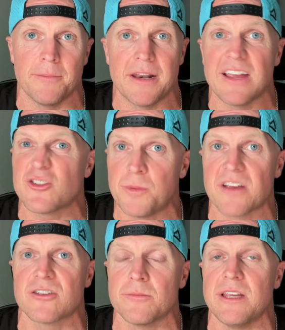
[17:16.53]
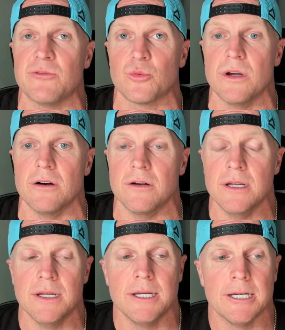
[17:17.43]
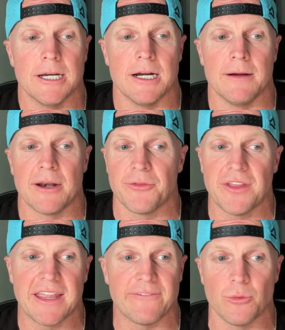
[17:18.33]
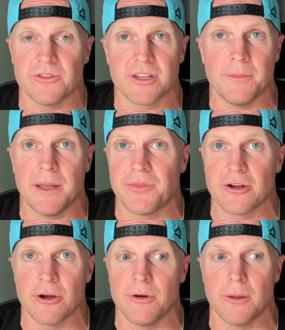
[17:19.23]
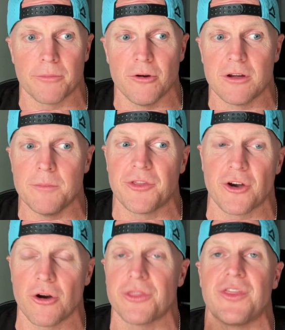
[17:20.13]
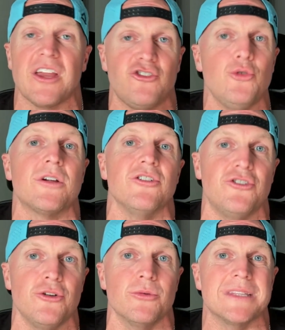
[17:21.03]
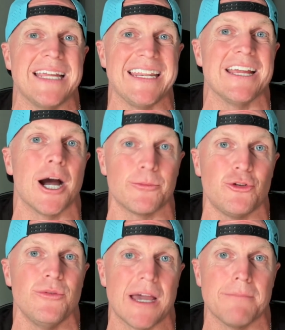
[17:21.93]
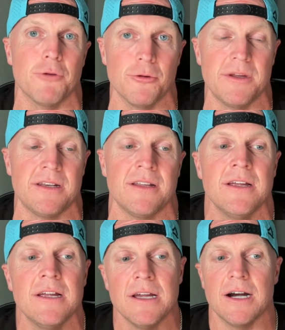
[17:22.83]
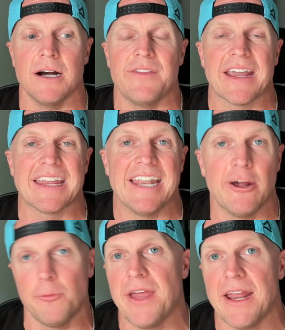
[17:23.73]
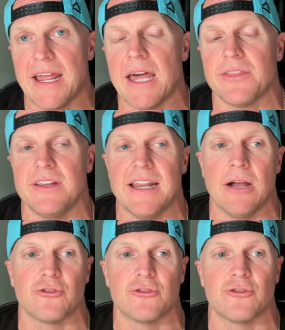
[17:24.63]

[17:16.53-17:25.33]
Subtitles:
And I expect some teams will. I don't think everyone's gonna be up there going unbroken, but there are things you can do leading up to that moment that can help that athlete out.